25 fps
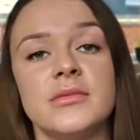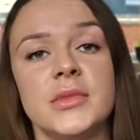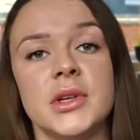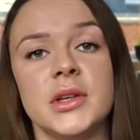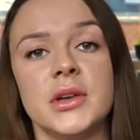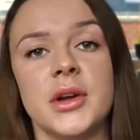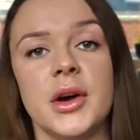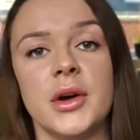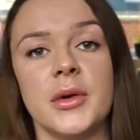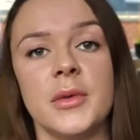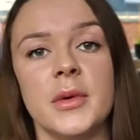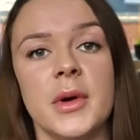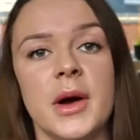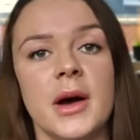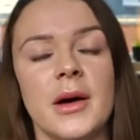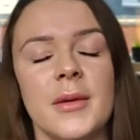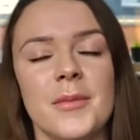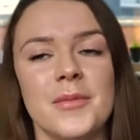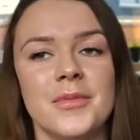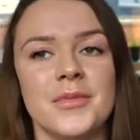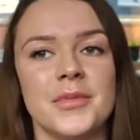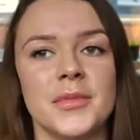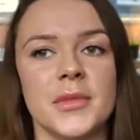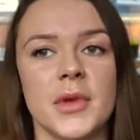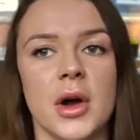you know,
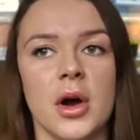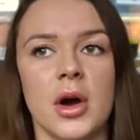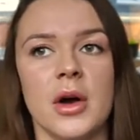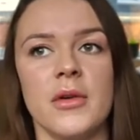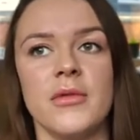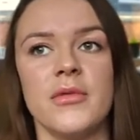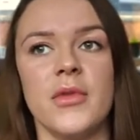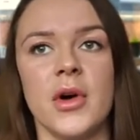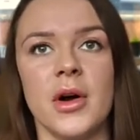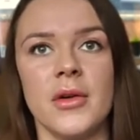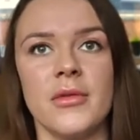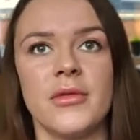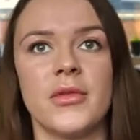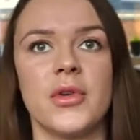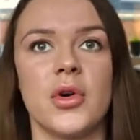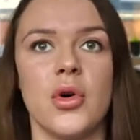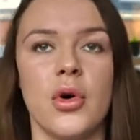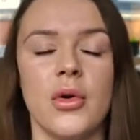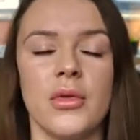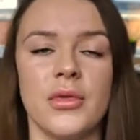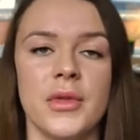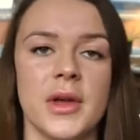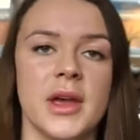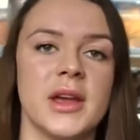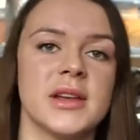I've, I've
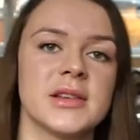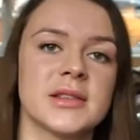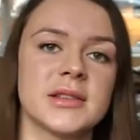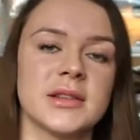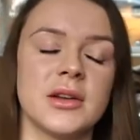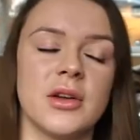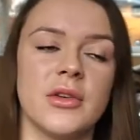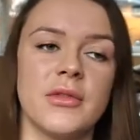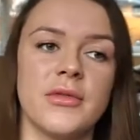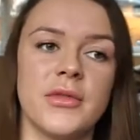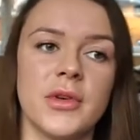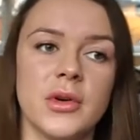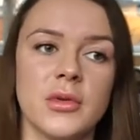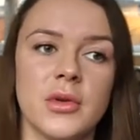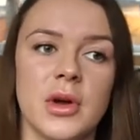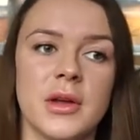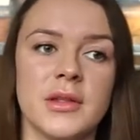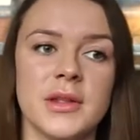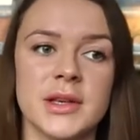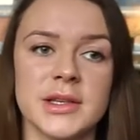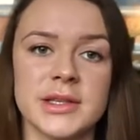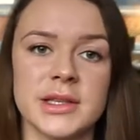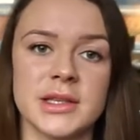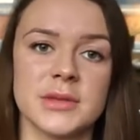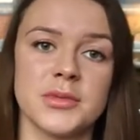got this and I feel like
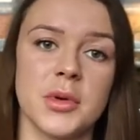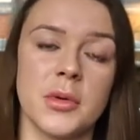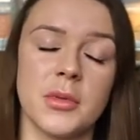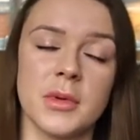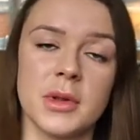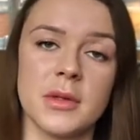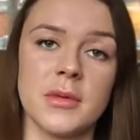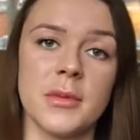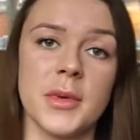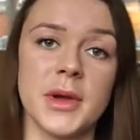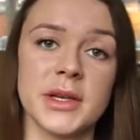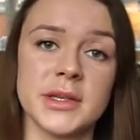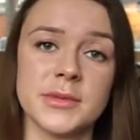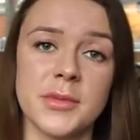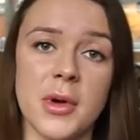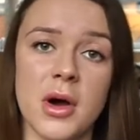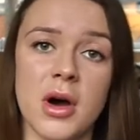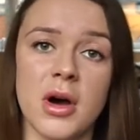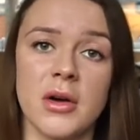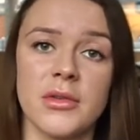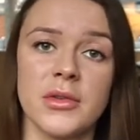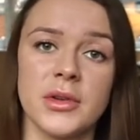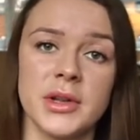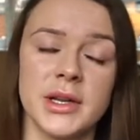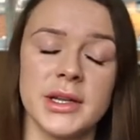this is probably the best
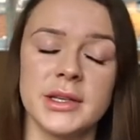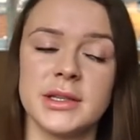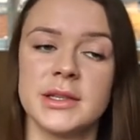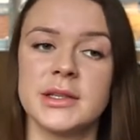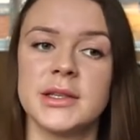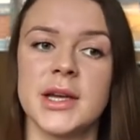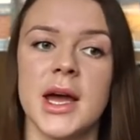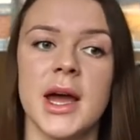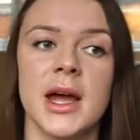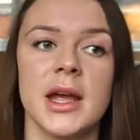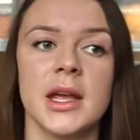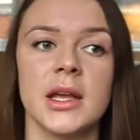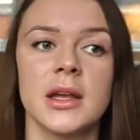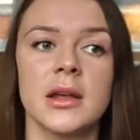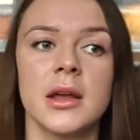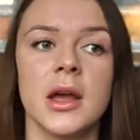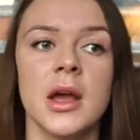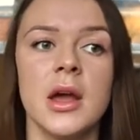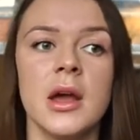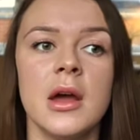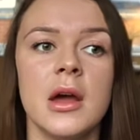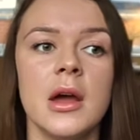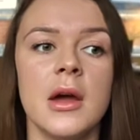path I need to take.